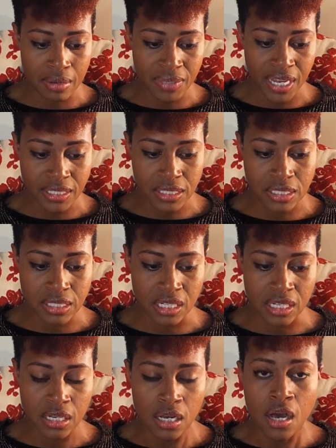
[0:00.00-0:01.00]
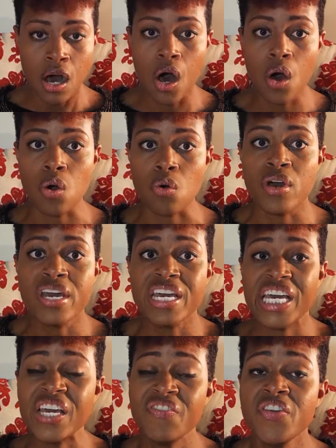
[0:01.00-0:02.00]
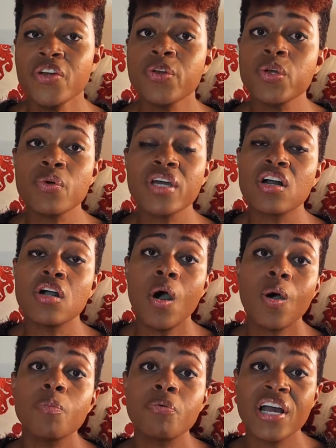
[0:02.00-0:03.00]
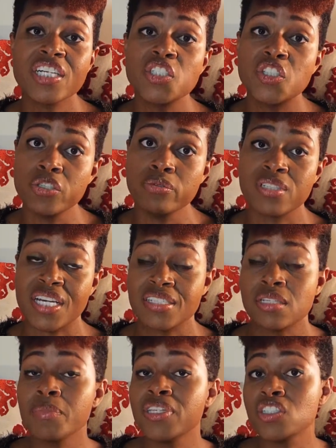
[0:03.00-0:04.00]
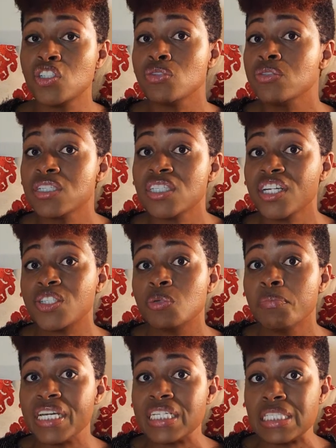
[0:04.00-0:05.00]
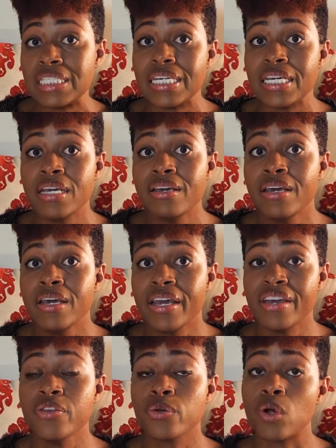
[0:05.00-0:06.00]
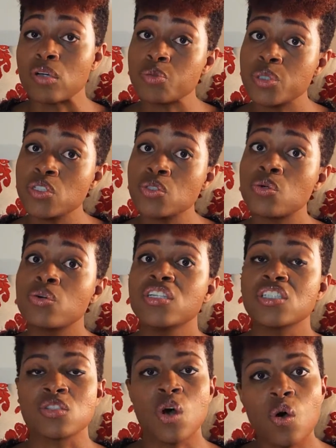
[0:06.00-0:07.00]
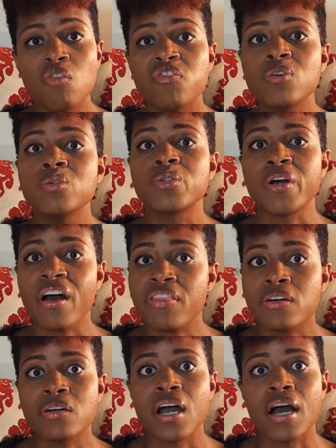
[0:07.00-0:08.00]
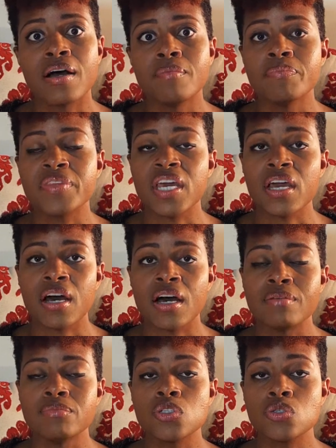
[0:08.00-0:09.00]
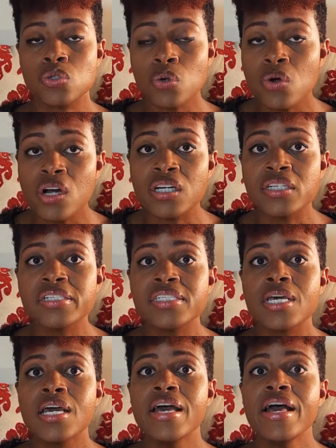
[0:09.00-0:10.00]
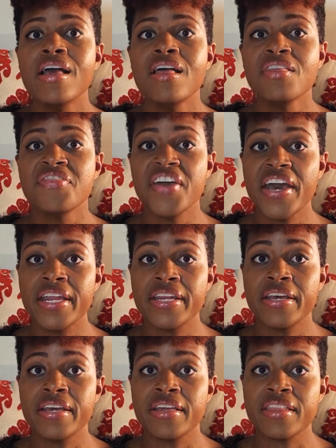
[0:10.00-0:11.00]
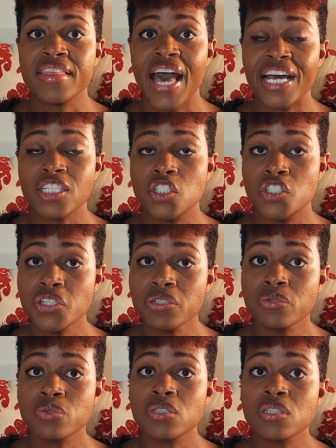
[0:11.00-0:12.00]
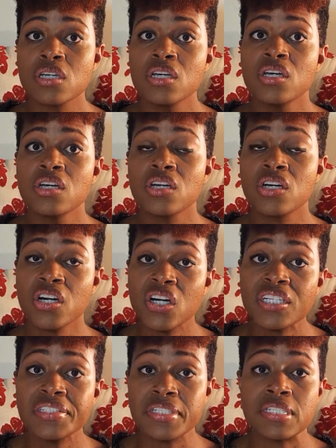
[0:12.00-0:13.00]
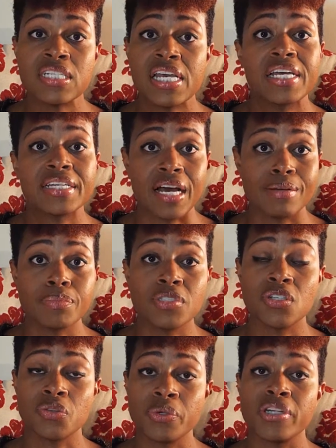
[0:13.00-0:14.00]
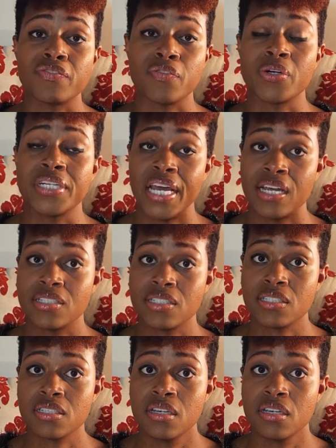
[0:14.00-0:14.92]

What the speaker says: Let's see. Oh, if you're doing a cold pressed juice, like some of the juices that you may see in the grocery stores and Whole Foods or other stores, then that juice could stand up to 3 to 4 days.